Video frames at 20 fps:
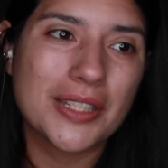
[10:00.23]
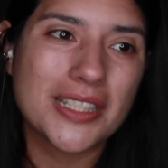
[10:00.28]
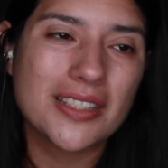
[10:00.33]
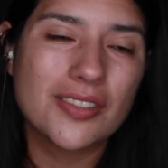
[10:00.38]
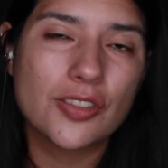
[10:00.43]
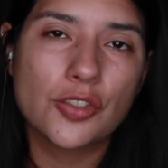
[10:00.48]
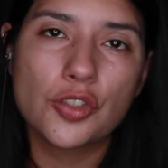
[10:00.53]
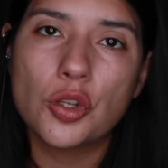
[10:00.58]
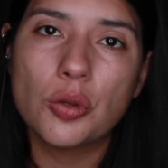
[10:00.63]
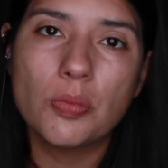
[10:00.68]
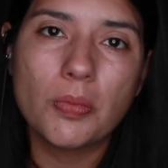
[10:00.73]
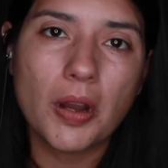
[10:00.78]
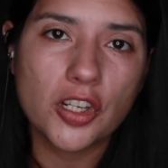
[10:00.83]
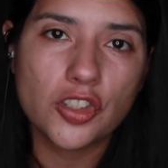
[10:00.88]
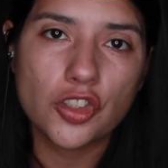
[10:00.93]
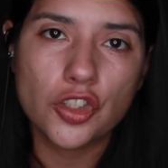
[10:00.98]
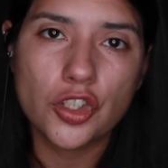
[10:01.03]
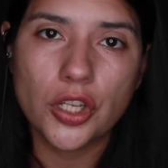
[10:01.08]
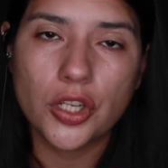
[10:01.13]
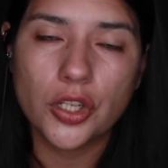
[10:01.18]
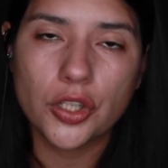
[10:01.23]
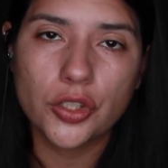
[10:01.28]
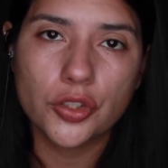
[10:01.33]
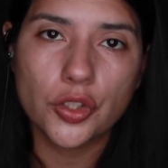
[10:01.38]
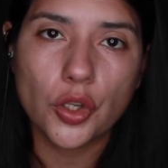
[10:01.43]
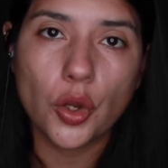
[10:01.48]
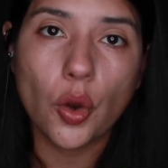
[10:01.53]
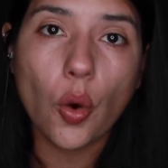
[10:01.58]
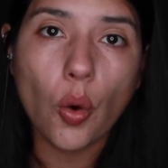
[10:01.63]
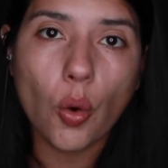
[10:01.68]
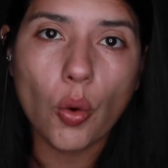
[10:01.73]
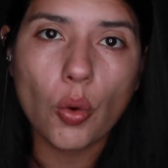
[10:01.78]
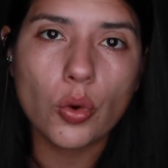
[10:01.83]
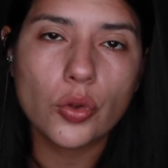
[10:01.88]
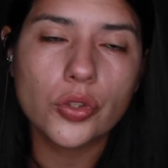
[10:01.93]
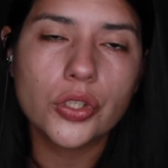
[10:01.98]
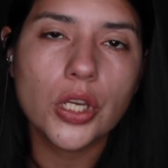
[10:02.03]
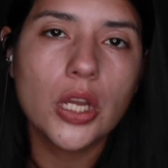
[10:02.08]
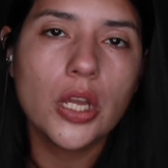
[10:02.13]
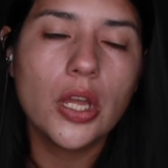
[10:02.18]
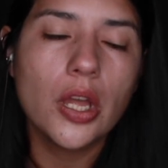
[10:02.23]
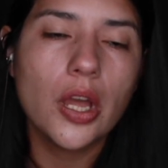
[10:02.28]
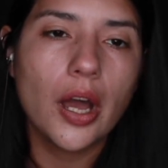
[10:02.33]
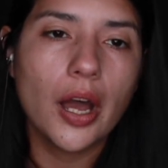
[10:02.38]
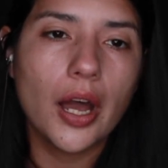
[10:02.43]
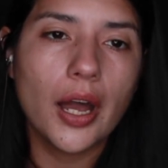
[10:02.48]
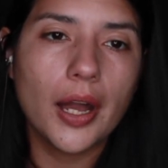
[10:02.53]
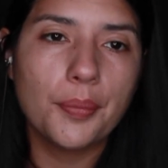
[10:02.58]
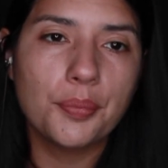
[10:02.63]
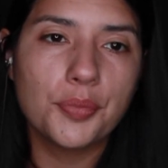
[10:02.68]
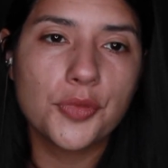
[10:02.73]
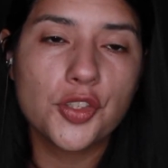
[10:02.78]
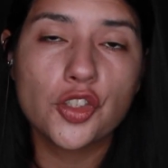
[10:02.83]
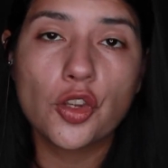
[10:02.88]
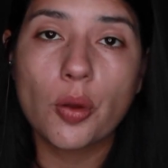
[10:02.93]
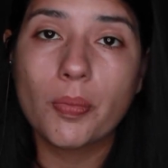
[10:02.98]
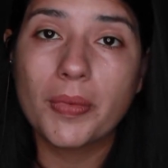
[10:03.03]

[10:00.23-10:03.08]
it's too much to hold so